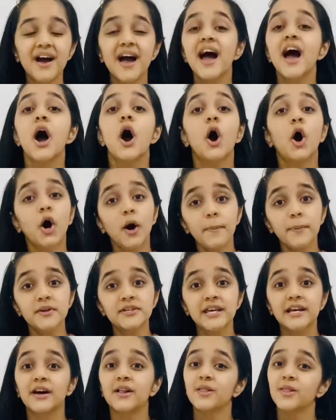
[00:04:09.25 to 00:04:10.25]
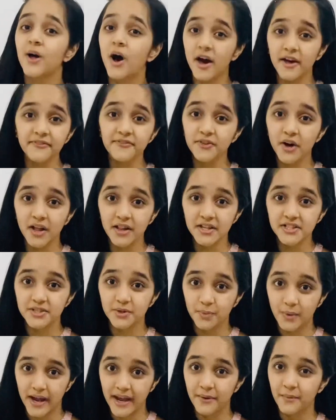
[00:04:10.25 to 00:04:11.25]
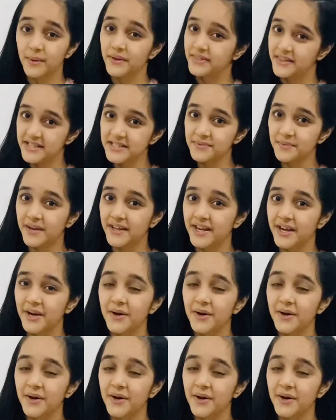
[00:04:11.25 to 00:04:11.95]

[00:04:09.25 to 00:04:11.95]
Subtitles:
Hope you take a lot of knowledge away with this video,